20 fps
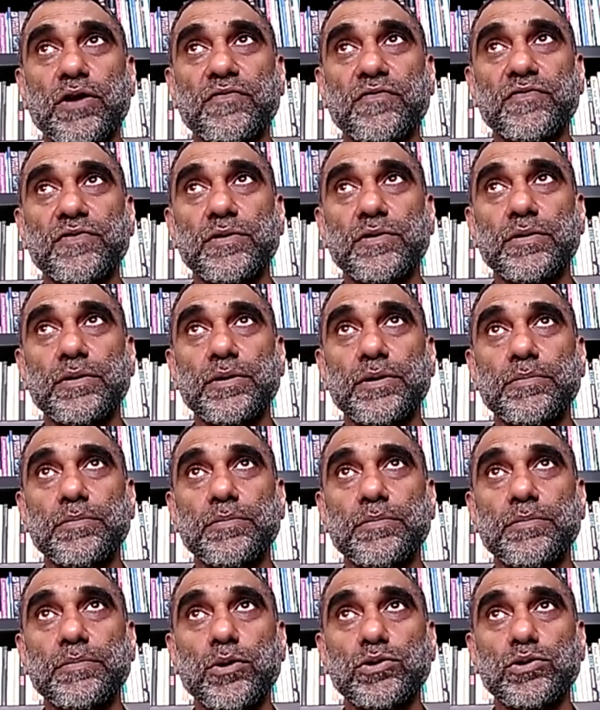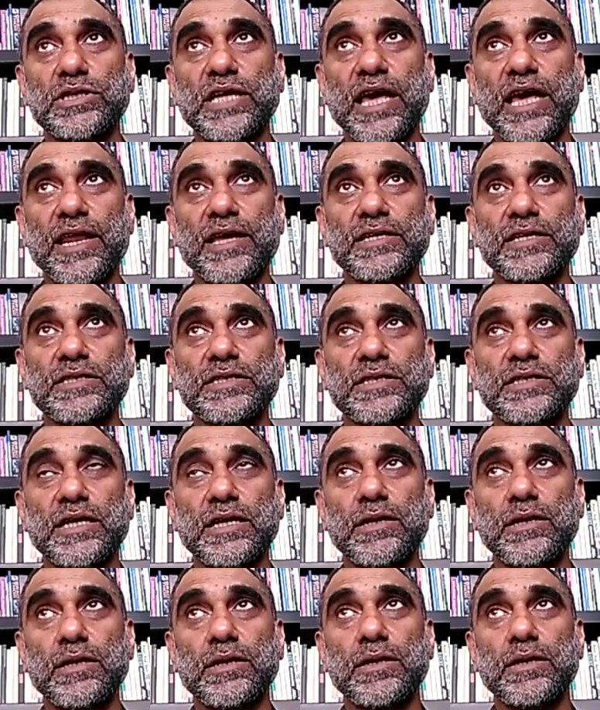of the most scariest
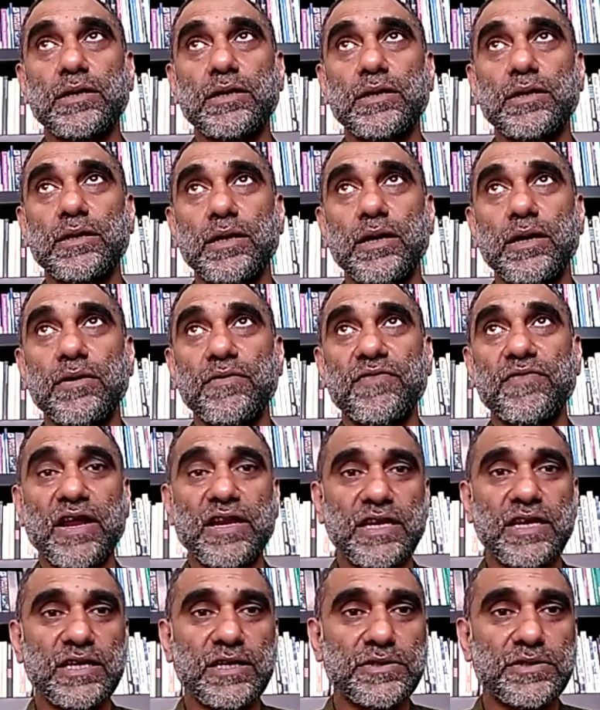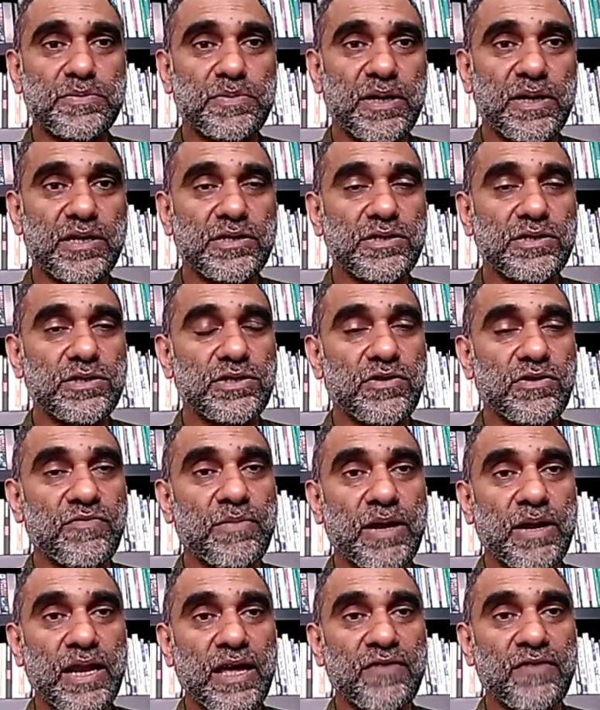and frightening experiences of
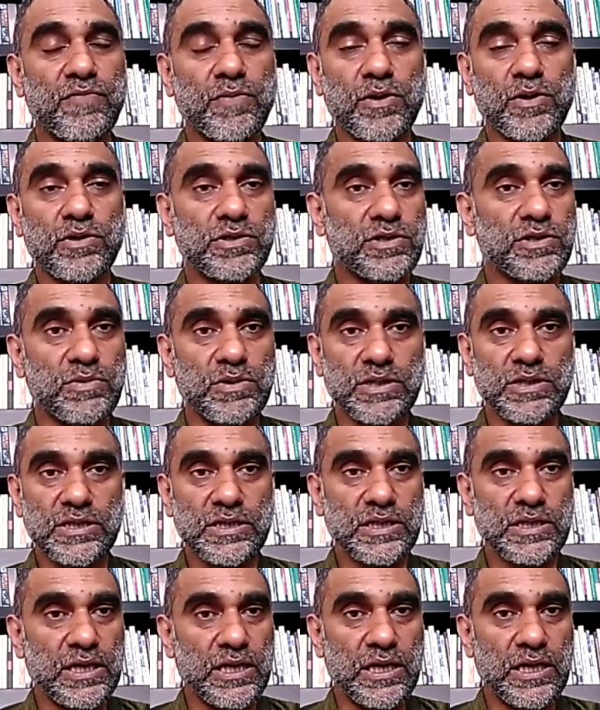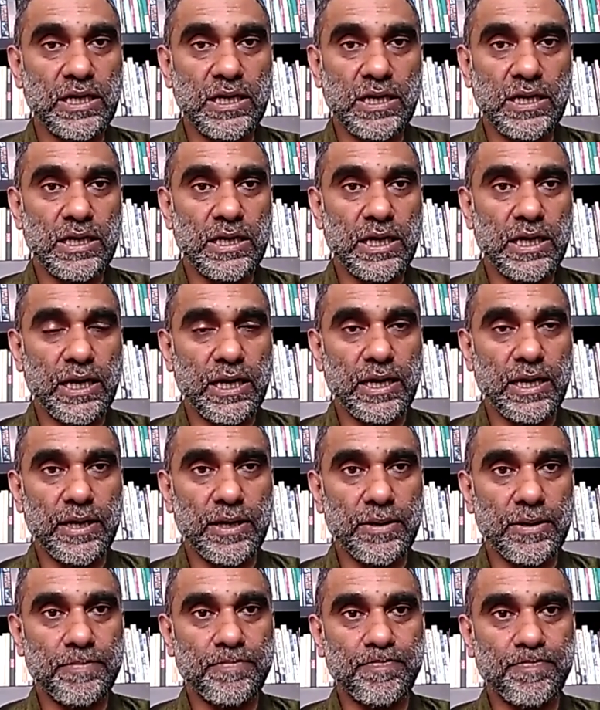my life because there was
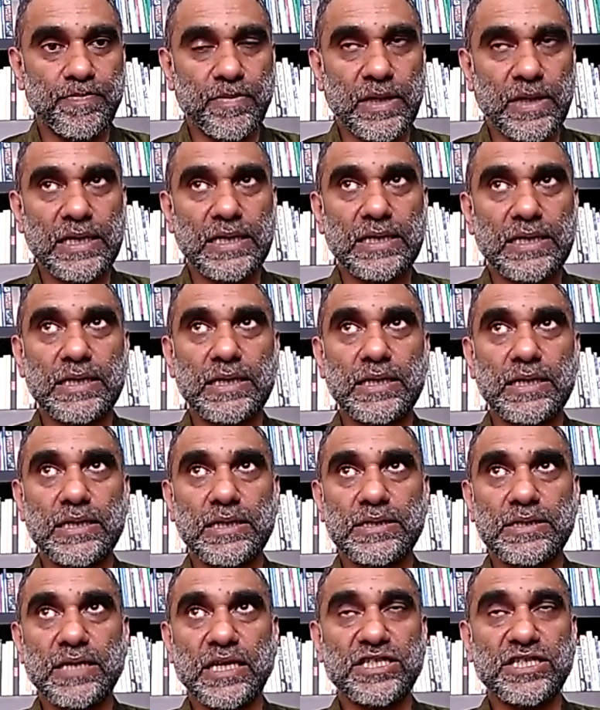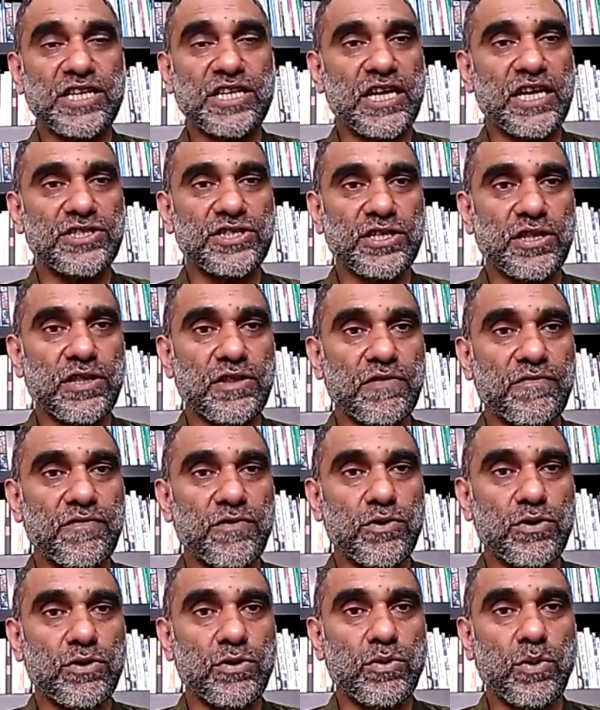um, such a danger that the
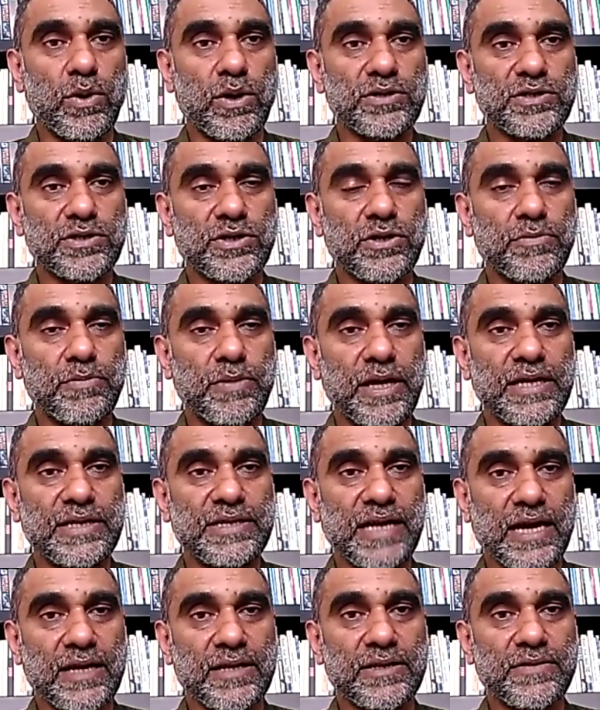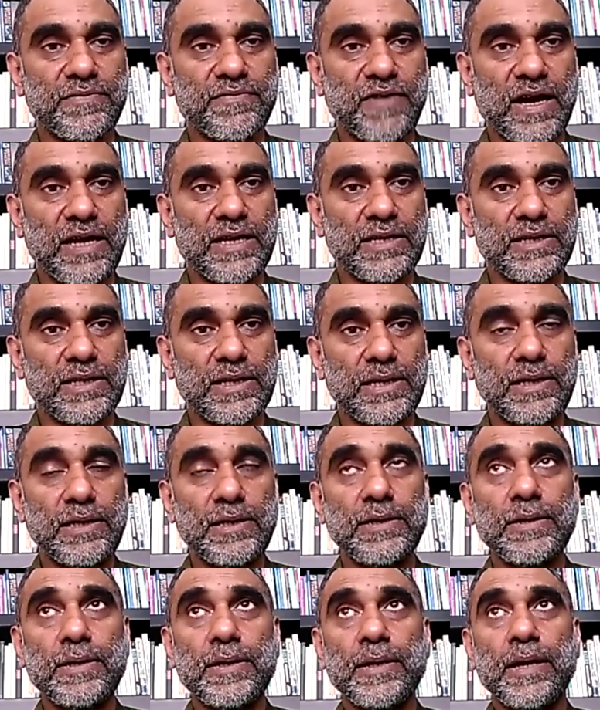funeral was going to be attacked violently.
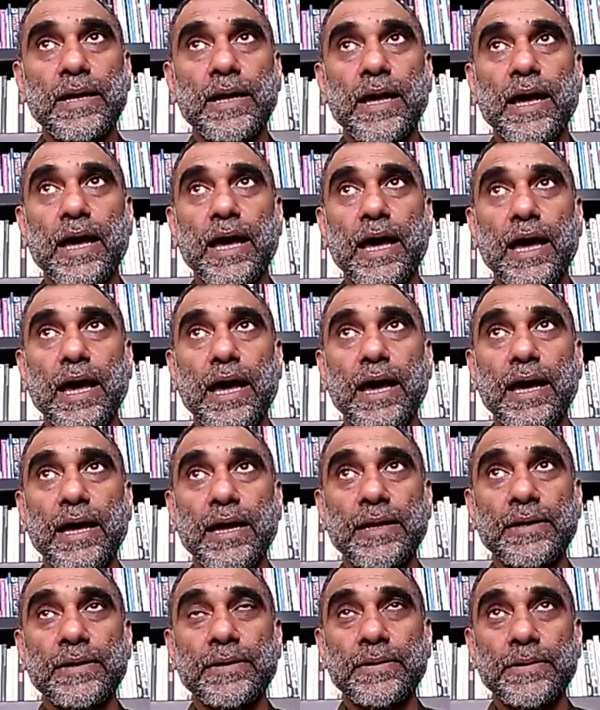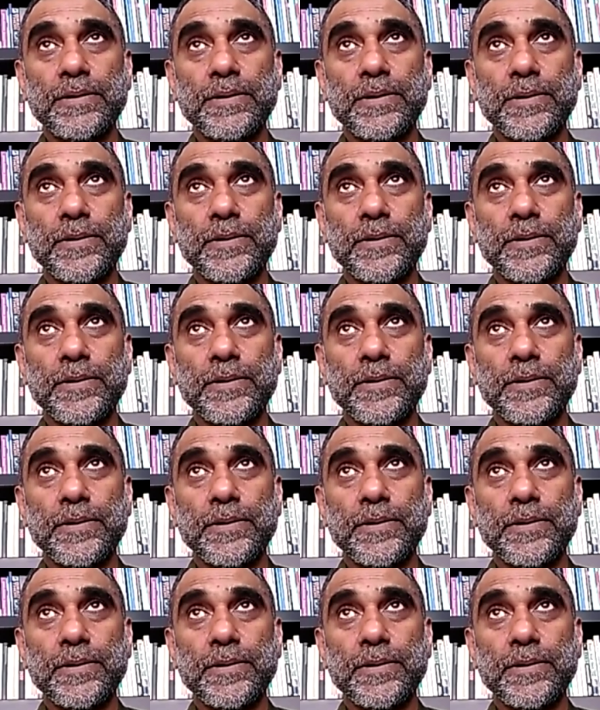And,